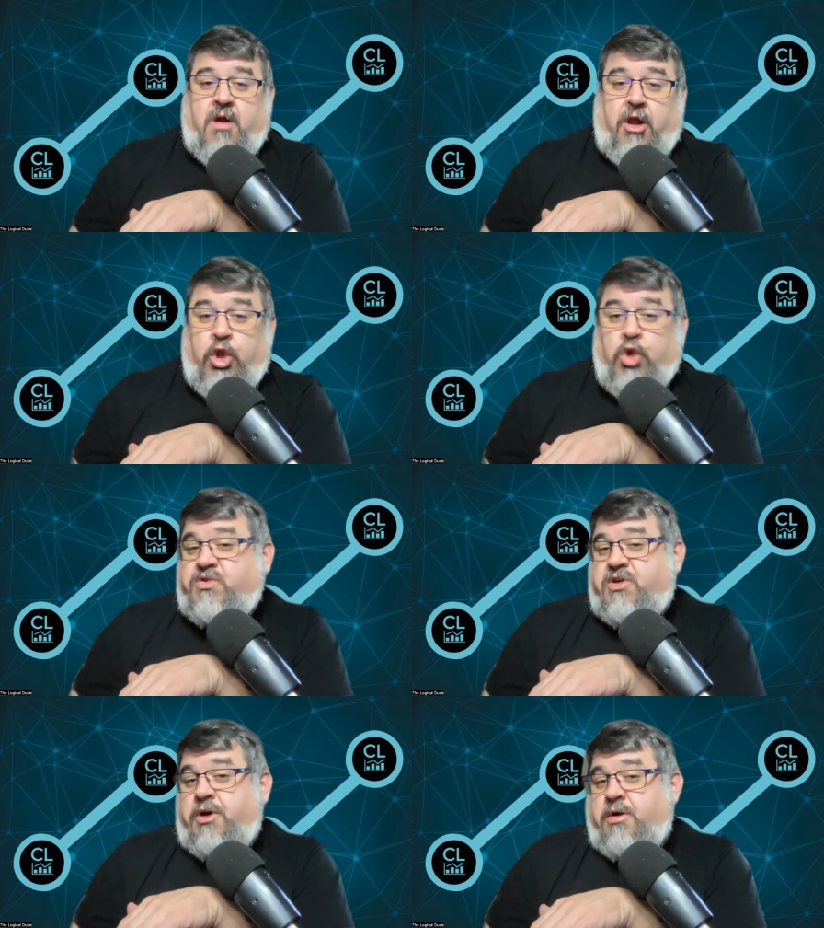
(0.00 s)

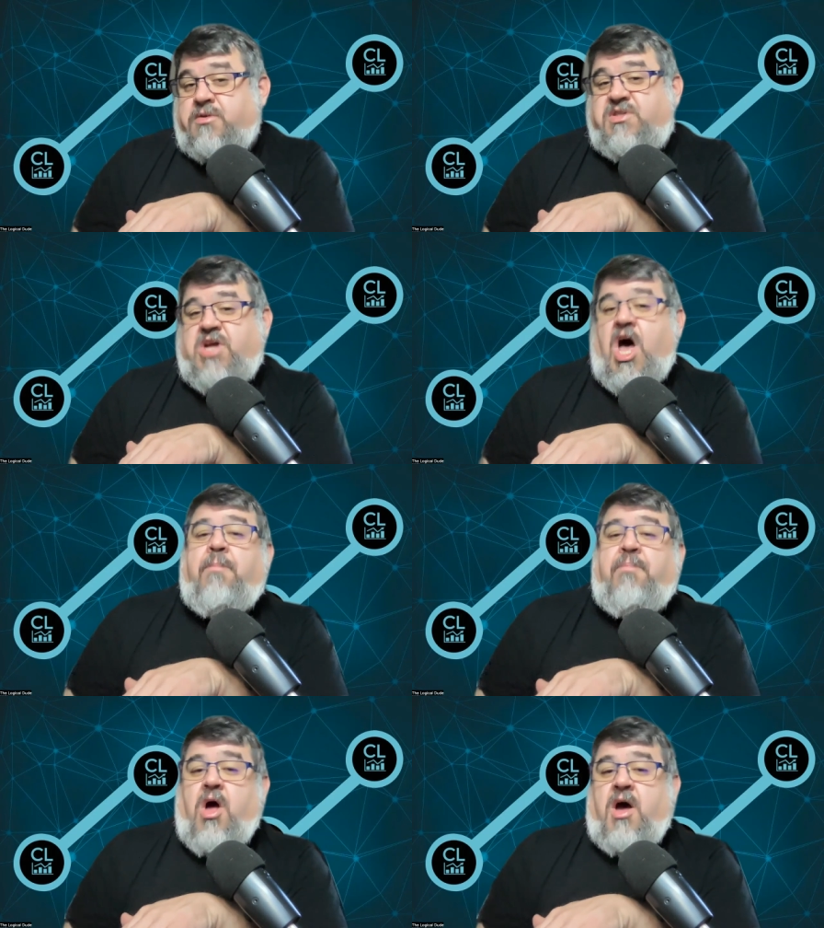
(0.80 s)
looser
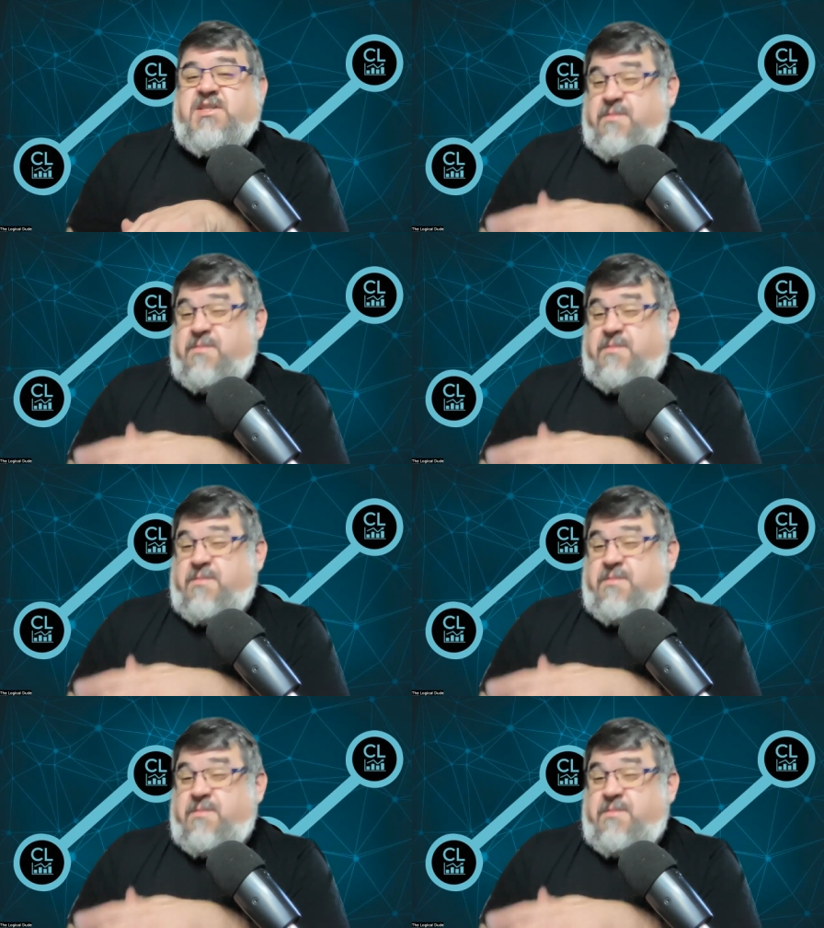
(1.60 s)
stop loss.